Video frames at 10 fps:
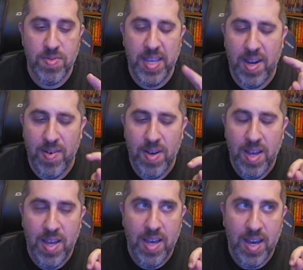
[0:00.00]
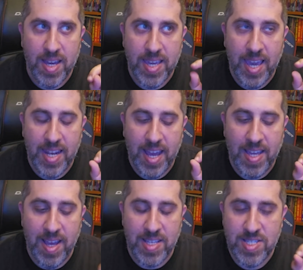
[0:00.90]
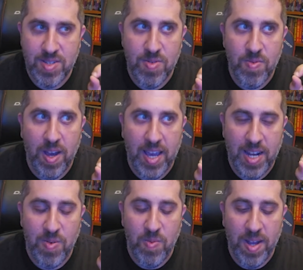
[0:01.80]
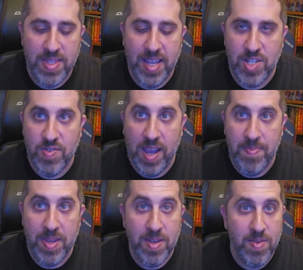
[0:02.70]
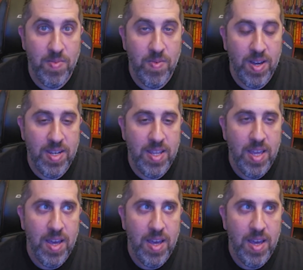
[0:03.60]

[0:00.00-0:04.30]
Now, again, I still kind of want that trapping one,